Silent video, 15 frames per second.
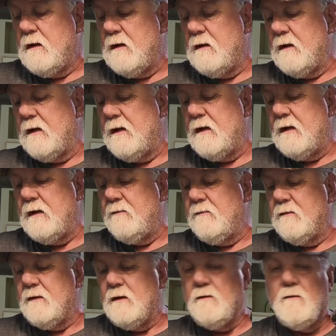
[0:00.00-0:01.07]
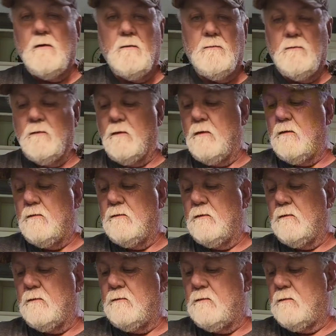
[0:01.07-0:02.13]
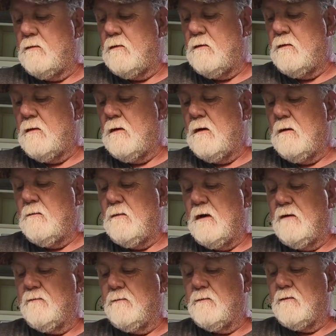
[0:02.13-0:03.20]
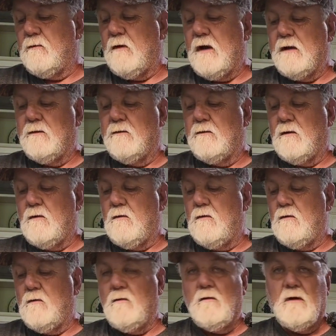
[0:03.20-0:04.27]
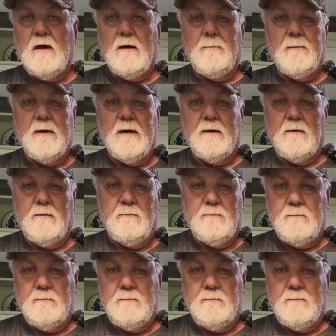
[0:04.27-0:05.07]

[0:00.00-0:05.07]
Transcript: I like everything homegrown or made from scratch is a whole lot better.